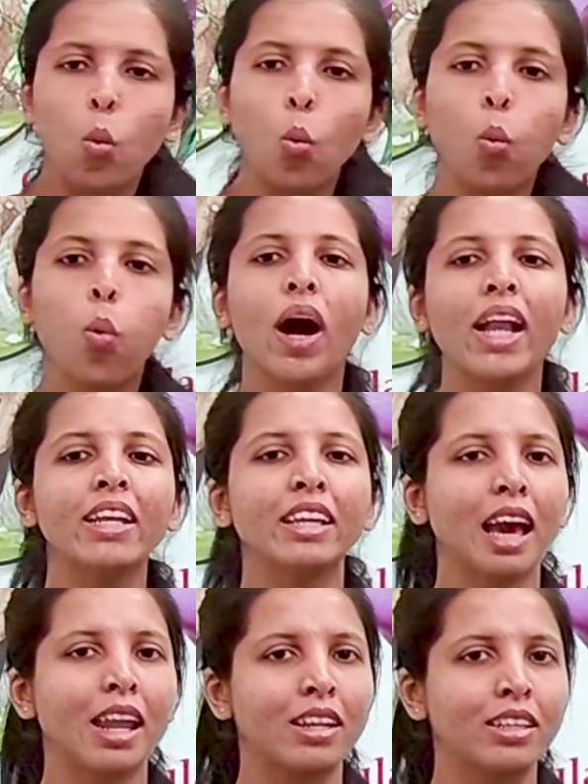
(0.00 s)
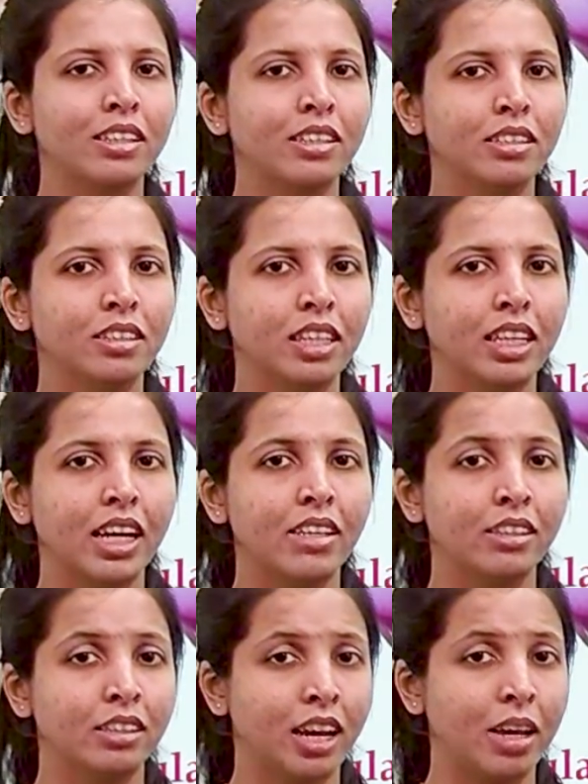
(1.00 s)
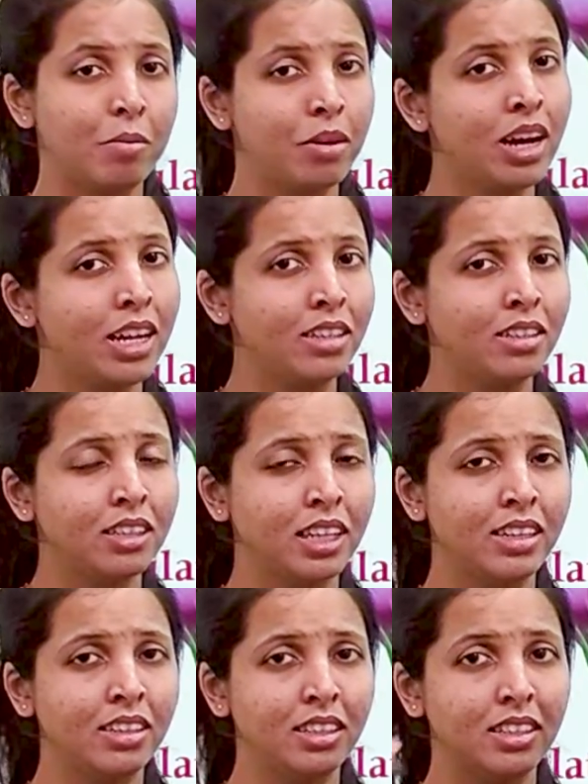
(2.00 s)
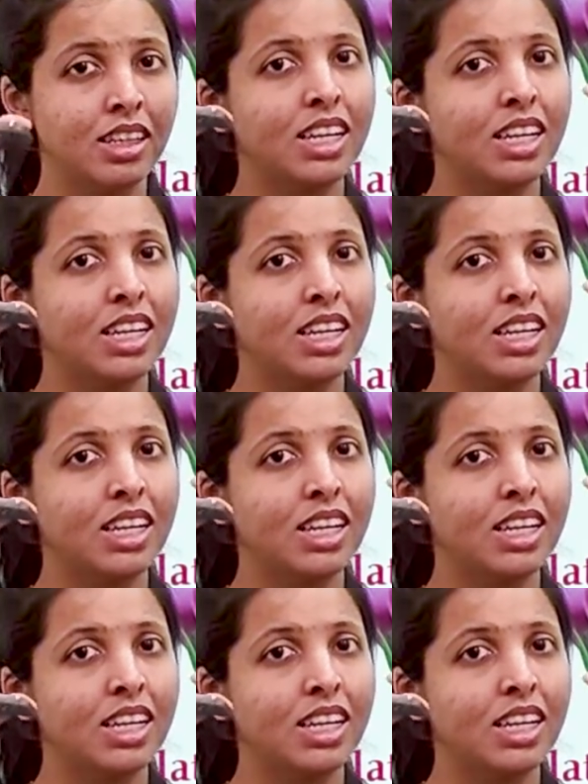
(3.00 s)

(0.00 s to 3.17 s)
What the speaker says: one characteristic at the time, understand this,